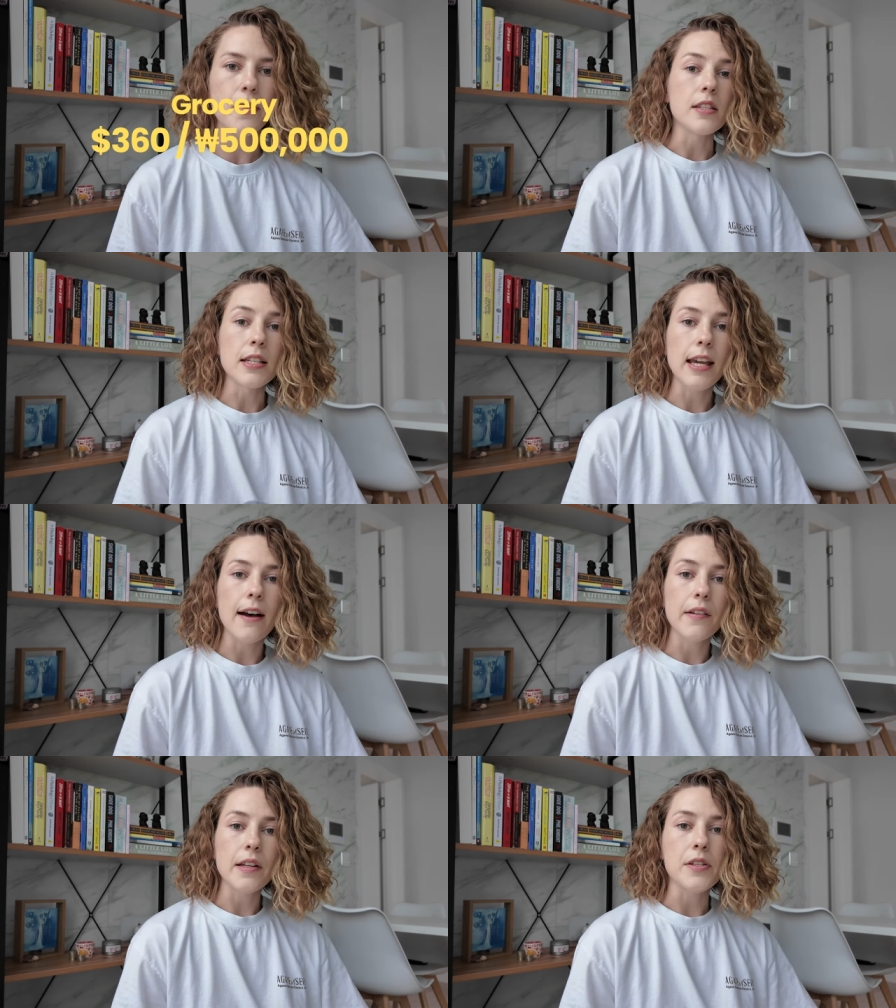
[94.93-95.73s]
This
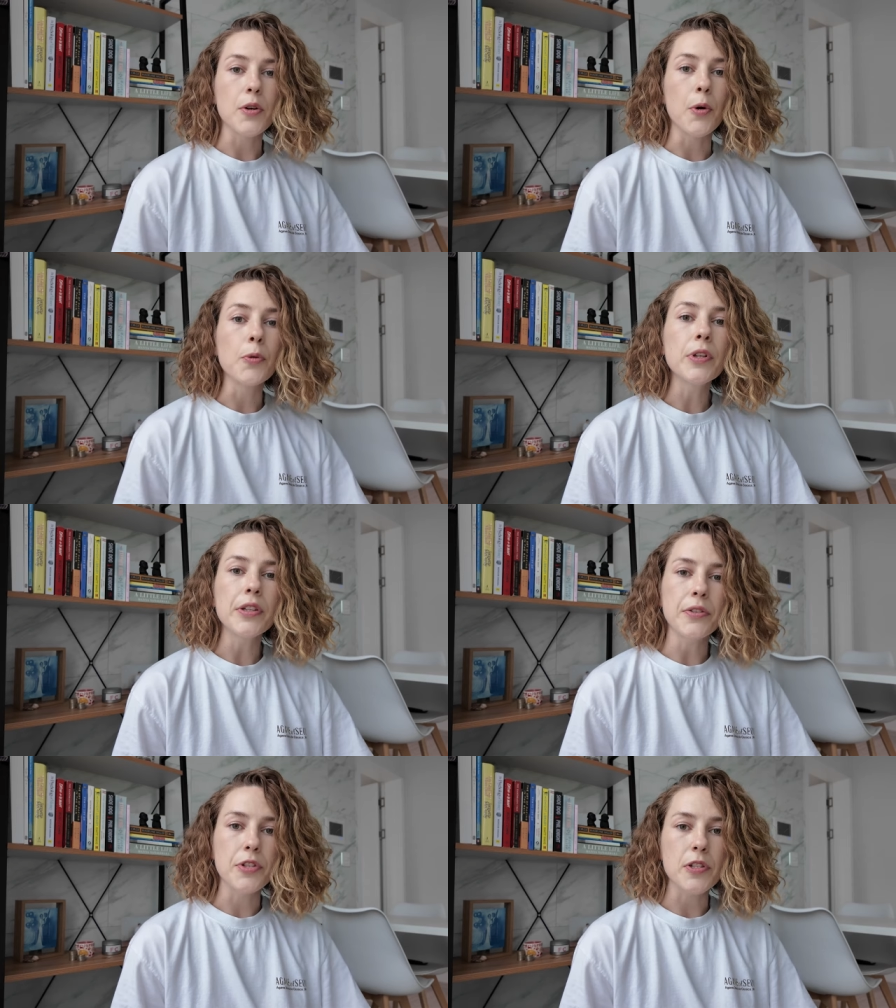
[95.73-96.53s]
account is only
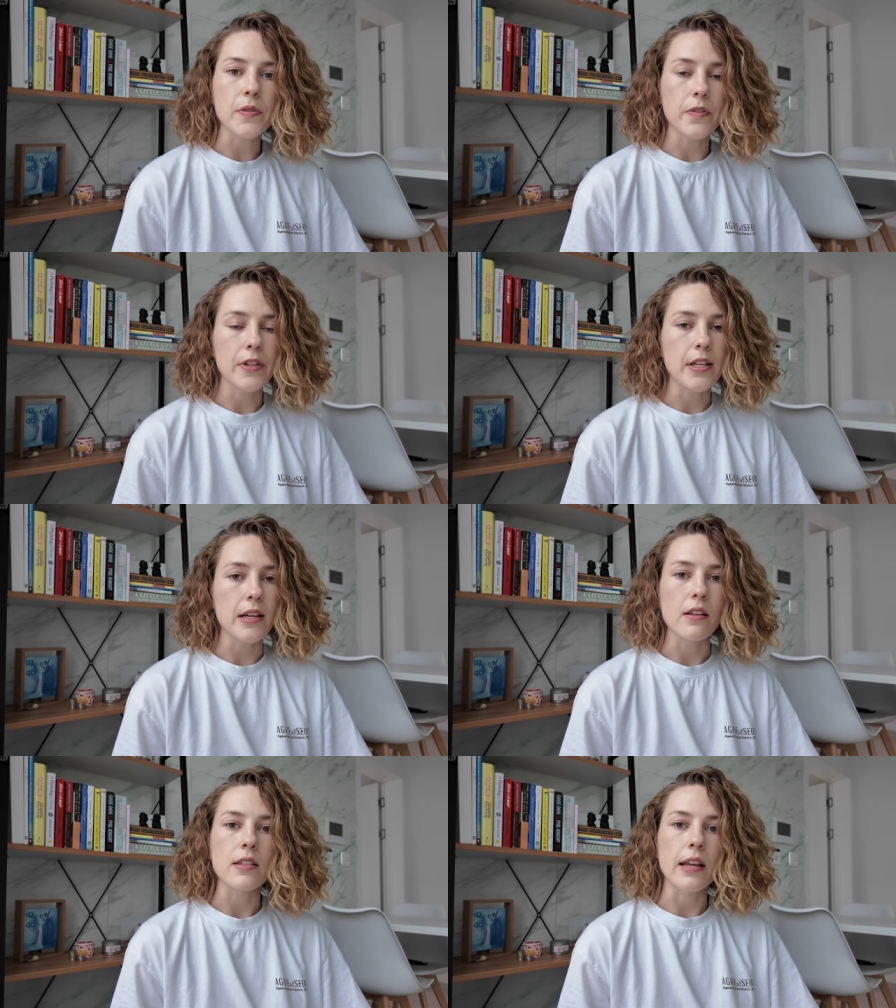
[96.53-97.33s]
used for
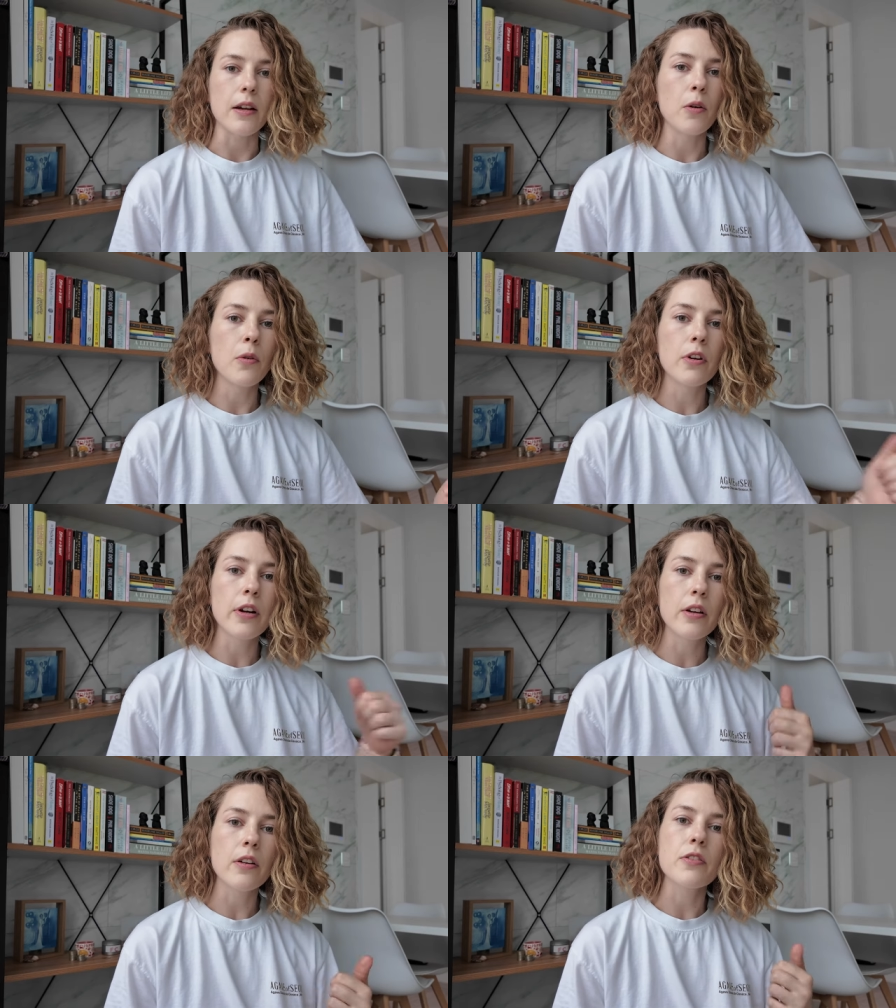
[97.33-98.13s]
things like
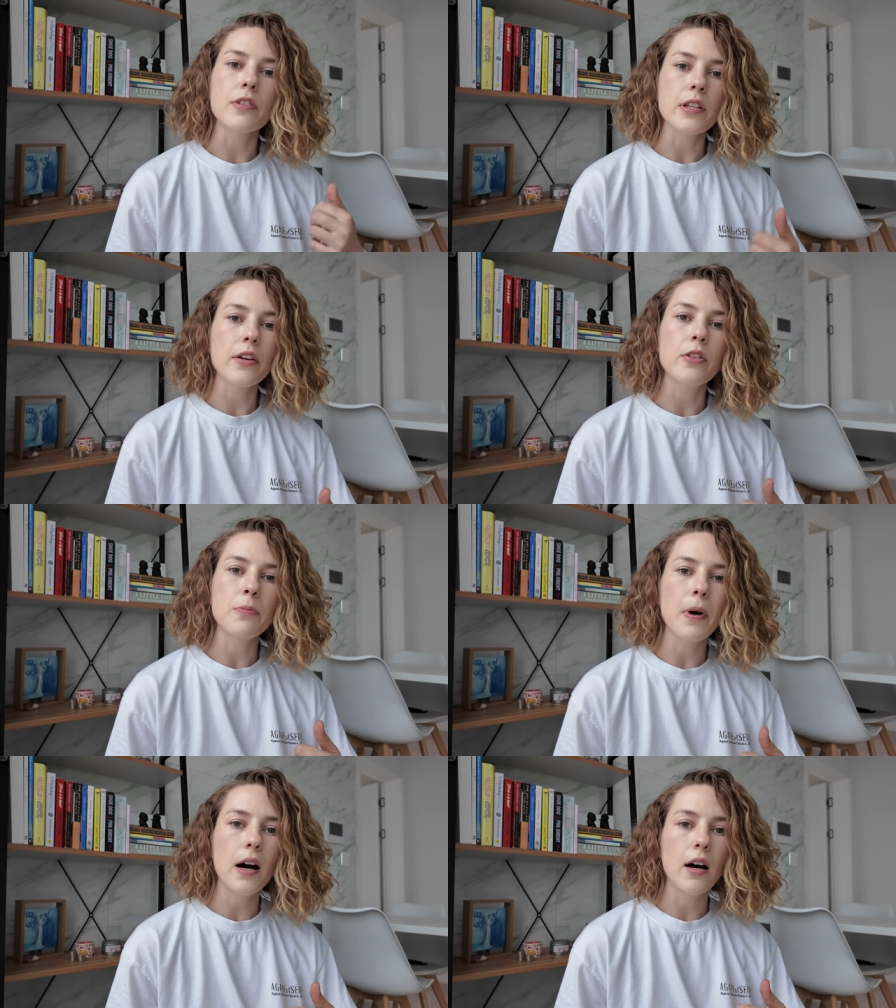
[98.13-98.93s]
ordering groceries on
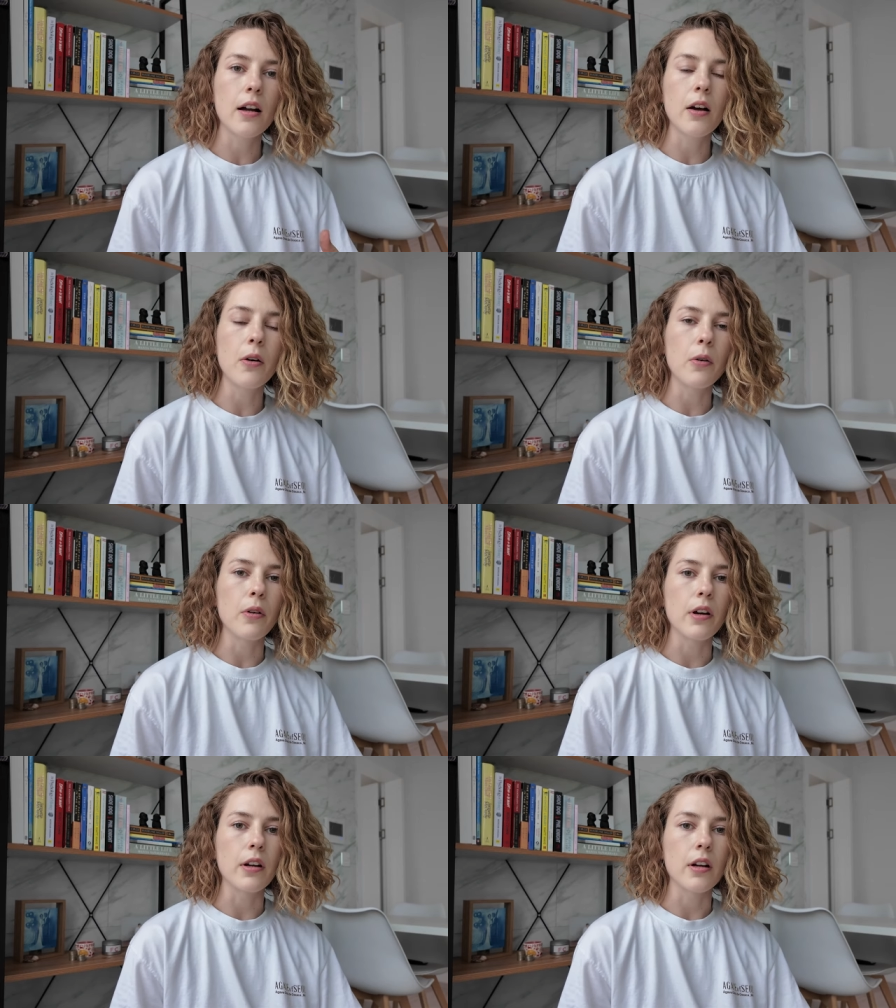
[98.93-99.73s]
Coupang
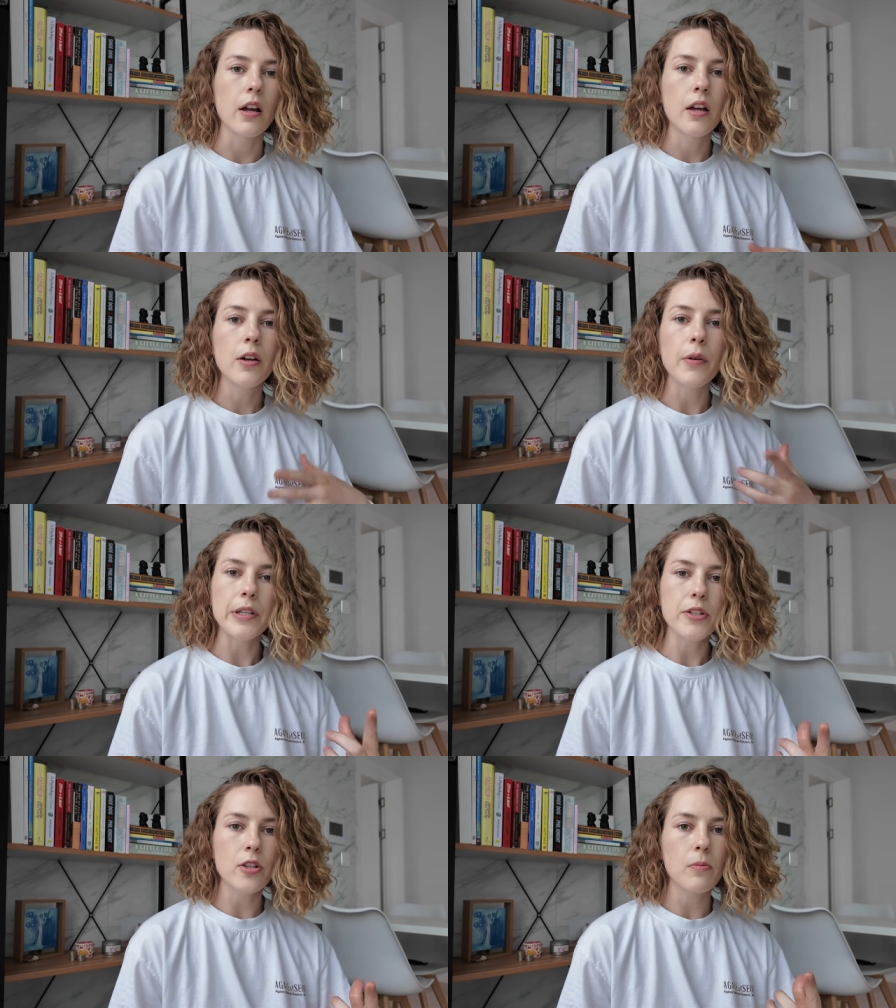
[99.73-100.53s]
or
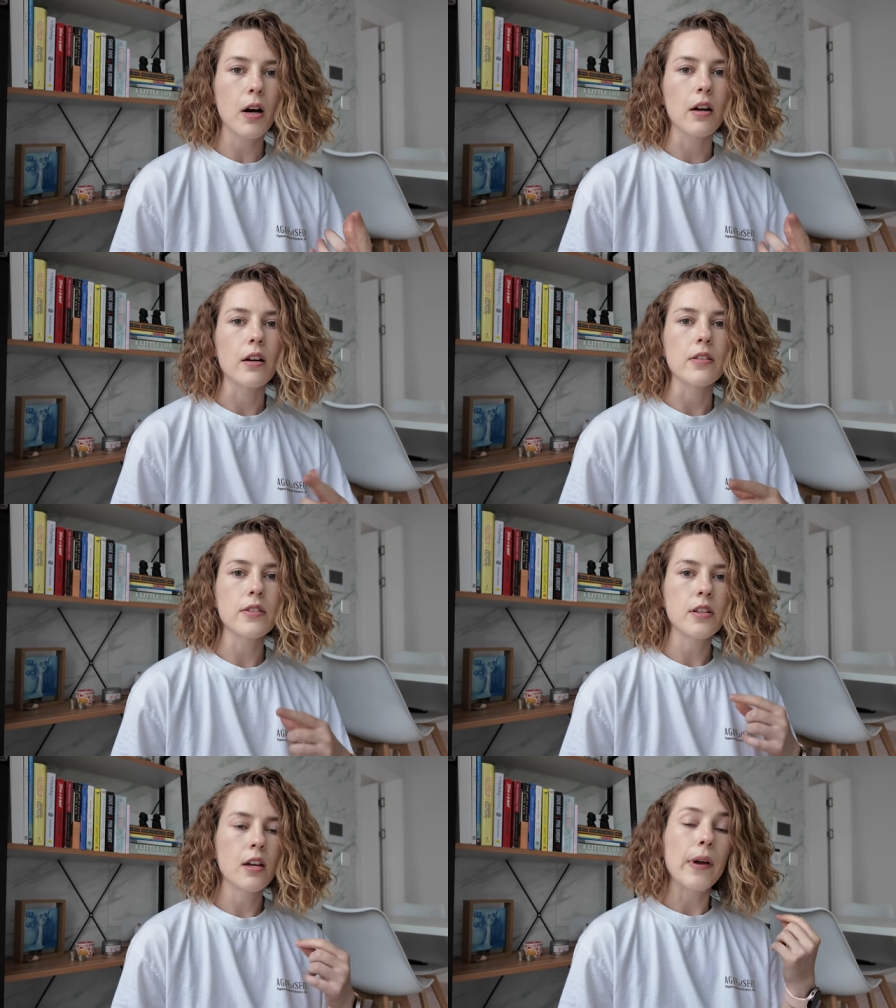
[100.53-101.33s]
going to the
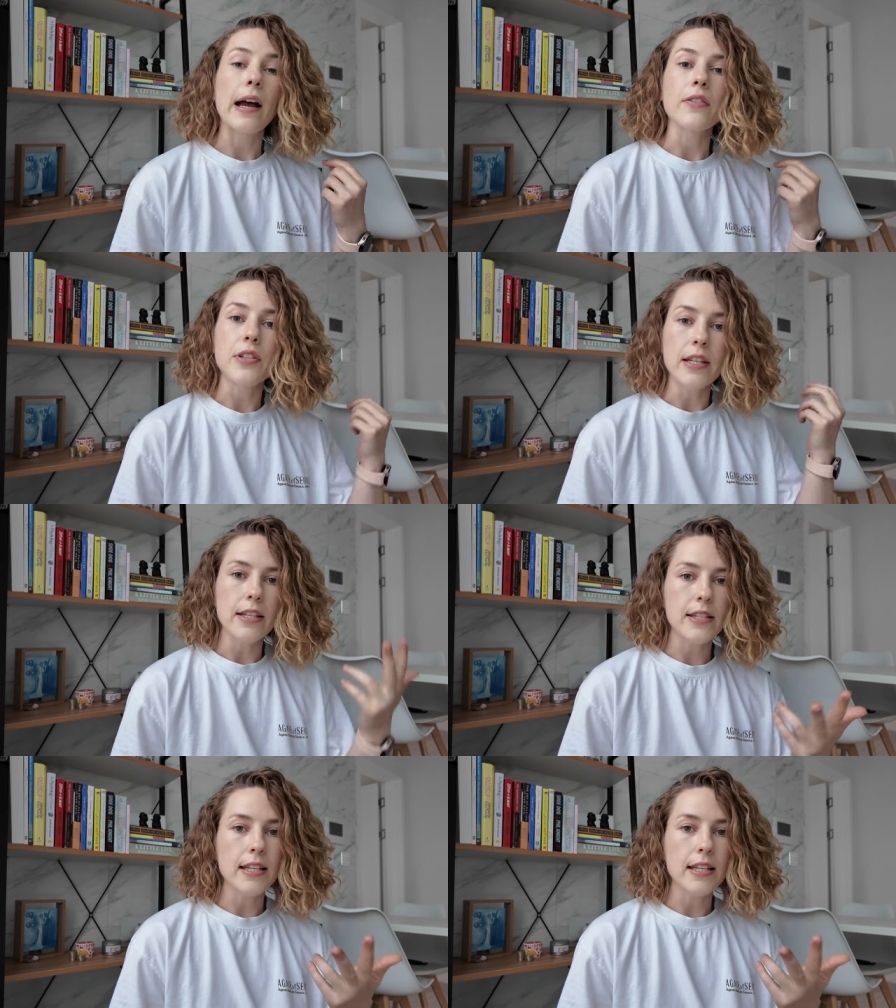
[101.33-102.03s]
mart, going out to eat